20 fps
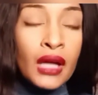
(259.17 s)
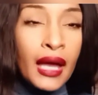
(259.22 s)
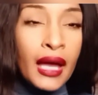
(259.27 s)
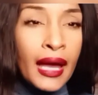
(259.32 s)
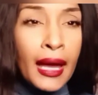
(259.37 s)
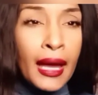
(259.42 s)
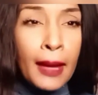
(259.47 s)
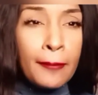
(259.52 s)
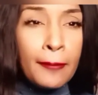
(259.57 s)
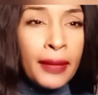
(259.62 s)

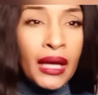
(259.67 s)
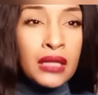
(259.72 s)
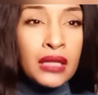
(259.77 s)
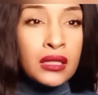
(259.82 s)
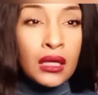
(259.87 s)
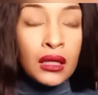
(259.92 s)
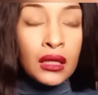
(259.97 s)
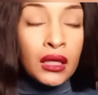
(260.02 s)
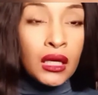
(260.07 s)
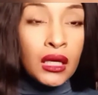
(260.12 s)
And
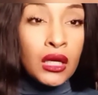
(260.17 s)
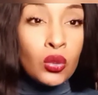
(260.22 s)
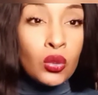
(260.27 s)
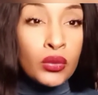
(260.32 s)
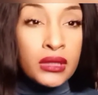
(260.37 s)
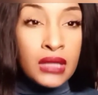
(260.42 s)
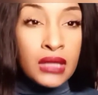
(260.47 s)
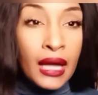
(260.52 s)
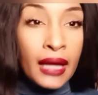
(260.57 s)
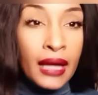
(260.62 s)
basically, he
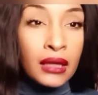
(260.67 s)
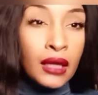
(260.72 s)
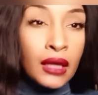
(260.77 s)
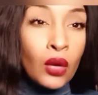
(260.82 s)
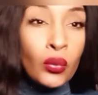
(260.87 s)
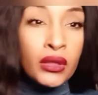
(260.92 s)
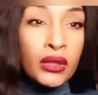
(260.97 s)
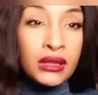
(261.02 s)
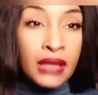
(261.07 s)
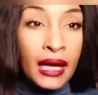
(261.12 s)
was like, they
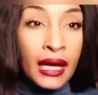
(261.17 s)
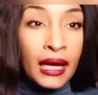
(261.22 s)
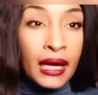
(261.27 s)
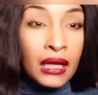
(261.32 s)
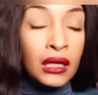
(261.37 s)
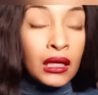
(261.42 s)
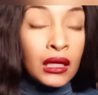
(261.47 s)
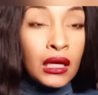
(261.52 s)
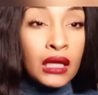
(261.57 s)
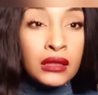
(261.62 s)
were
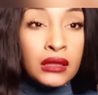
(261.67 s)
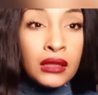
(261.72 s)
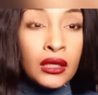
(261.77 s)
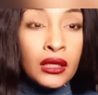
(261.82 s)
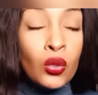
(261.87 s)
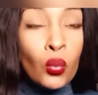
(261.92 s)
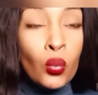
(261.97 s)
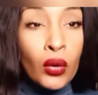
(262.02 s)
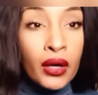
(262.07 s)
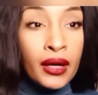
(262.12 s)
dating. It
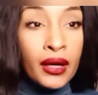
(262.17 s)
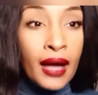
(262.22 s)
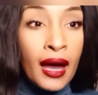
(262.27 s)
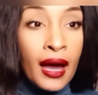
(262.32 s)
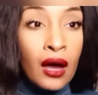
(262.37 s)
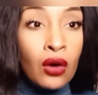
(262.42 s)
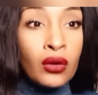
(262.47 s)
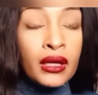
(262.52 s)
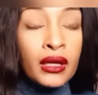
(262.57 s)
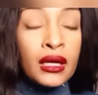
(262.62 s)
didn't work
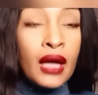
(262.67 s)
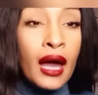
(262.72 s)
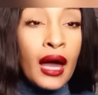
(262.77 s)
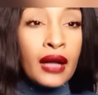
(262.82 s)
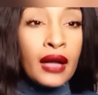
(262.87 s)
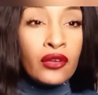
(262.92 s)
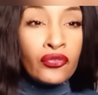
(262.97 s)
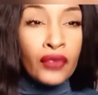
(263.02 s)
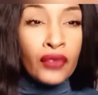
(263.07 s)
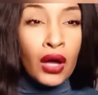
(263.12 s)
out. He
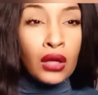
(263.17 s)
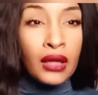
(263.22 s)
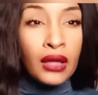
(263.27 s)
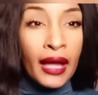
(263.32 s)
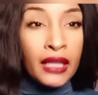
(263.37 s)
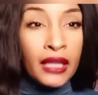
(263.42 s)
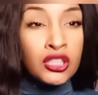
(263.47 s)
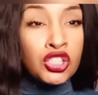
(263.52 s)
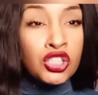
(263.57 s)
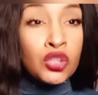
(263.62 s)
kind of felt
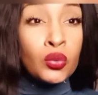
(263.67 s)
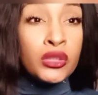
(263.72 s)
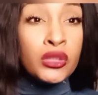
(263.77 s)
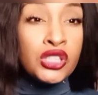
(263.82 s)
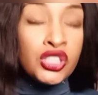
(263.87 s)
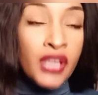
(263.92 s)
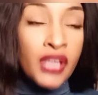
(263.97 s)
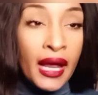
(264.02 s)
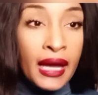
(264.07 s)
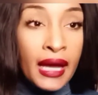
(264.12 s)
like she was
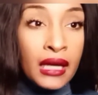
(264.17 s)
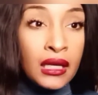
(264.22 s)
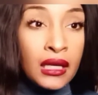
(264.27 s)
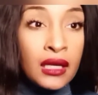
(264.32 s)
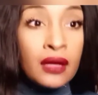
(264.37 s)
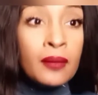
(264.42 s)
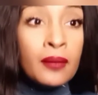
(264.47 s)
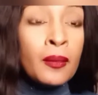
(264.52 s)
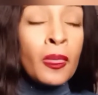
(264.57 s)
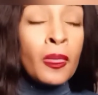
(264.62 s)

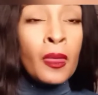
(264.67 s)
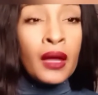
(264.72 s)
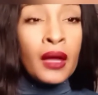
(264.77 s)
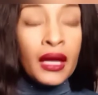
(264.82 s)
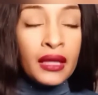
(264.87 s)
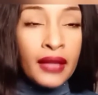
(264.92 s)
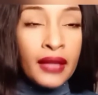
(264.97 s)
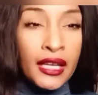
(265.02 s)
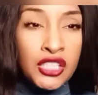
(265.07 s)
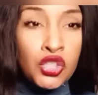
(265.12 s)
shady
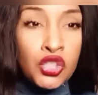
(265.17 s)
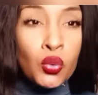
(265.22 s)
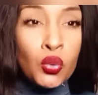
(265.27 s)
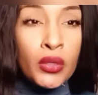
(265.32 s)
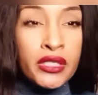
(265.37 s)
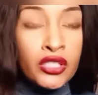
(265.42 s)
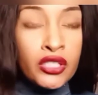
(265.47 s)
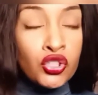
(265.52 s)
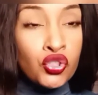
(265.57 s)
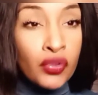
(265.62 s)
and that she
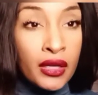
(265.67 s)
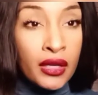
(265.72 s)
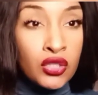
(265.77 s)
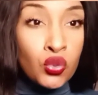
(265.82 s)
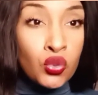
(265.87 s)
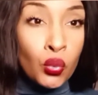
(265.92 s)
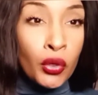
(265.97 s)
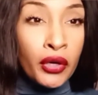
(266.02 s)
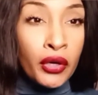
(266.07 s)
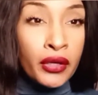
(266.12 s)
wasn't
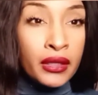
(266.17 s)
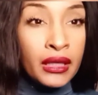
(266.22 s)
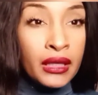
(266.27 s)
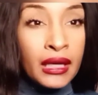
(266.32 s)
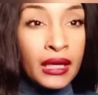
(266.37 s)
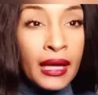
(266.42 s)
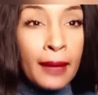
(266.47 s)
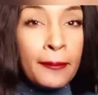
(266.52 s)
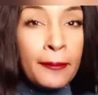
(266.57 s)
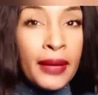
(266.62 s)

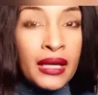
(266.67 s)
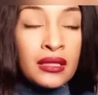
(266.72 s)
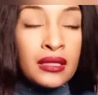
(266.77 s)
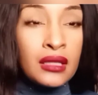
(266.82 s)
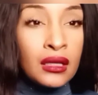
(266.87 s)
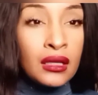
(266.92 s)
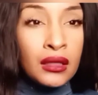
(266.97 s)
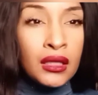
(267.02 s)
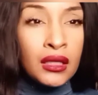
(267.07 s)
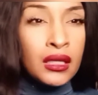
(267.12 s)
trustworthy. And
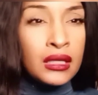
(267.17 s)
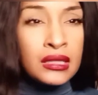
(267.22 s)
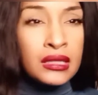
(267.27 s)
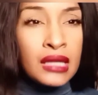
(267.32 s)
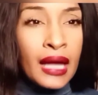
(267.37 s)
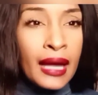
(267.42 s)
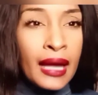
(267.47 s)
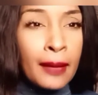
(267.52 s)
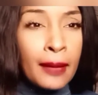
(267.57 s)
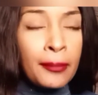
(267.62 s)
basically, he's
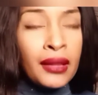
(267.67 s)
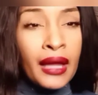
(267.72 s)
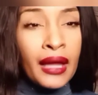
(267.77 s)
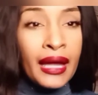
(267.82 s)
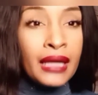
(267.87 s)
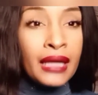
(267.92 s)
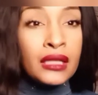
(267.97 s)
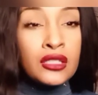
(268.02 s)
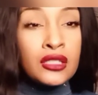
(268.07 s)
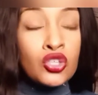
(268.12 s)
like
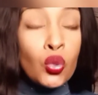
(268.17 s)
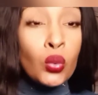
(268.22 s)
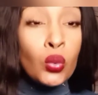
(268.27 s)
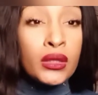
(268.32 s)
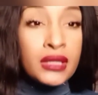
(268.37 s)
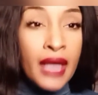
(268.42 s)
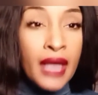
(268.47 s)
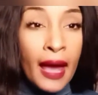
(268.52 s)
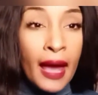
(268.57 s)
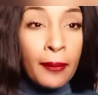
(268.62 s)
playing into
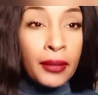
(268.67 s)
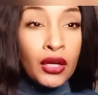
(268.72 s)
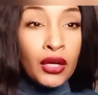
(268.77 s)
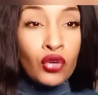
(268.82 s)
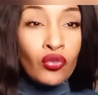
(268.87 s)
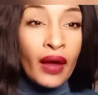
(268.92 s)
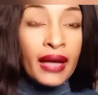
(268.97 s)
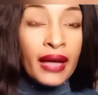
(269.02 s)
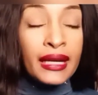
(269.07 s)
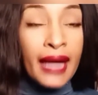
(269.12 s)
what's
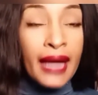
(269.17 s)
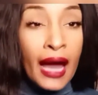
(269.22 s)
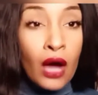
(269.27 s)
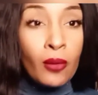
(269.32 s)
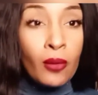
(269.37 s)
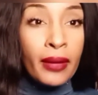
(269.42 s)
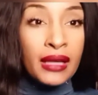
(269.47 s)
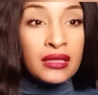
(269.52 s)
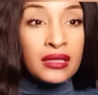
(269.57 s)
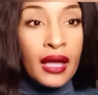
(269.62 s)
happening right
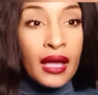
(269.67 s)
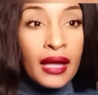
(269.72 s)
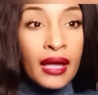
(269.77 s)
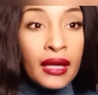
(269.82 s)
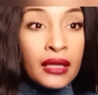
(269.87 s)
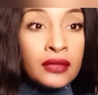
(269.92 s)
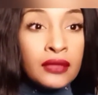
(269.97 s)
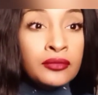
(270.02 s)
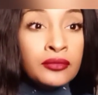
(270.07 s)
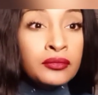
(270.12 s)
now by
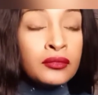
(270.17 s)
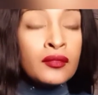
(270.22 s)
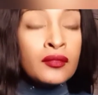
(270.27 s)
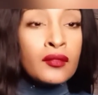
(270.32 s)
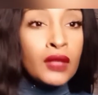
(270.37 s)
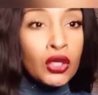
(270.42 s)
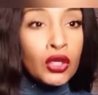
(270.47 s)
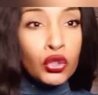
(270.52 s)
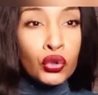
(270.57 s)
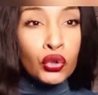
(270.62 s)
saying,
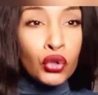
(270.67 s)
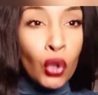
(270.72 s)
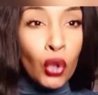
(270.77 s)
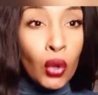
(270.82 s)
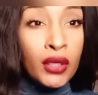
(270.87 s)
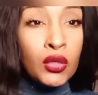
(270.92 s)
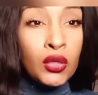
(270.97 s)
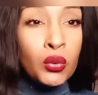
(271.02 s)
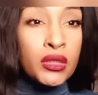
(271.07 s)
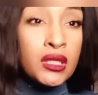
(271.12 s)

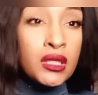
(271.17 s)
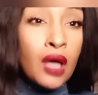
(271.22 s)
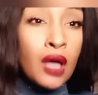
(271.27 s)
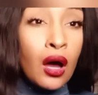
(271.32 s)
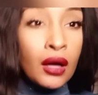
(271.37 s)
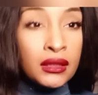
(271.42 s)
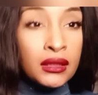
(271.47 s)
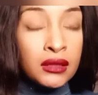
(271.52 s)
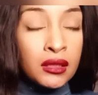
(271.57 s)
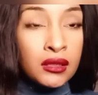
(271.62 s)
he was
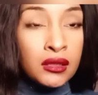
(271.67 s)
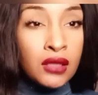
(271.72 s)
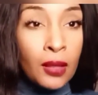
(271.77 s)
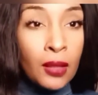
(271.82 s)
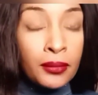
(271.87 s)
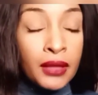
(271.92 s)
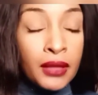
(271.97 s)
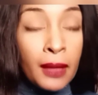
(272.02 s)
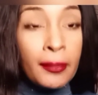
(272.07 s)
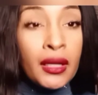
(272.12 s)
on to
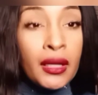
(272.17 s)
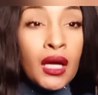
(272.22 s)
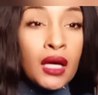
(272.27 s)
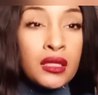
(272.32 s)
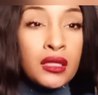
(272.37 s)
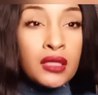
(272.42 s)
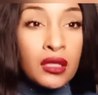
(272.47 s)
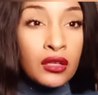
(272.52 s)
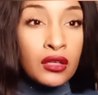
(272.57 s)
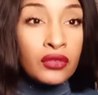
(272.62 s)
something
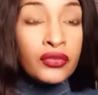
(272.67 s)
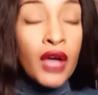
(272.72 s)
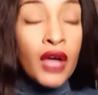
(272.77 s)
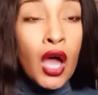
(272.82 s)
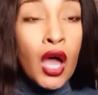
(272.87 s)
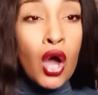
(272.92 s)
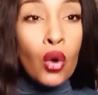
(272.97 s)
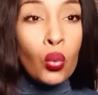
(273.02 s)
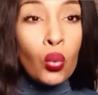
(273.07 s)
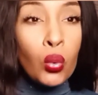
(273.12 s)
because of
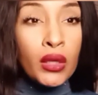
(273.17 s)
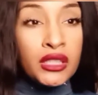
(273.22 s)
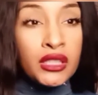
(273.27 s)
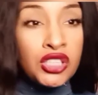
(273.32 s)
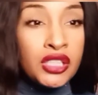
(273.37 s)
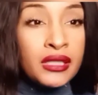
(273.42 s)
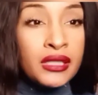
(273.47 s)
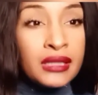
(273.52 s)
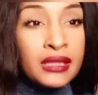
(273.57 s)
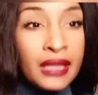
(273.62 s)
what
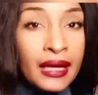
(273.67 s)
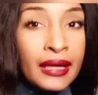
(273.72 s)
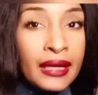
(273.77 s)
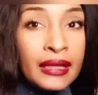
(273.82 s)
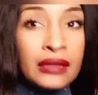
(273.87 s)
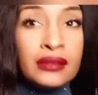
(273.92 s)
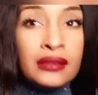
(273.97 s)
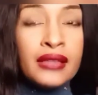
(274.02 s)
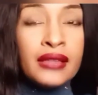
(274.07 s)
she did.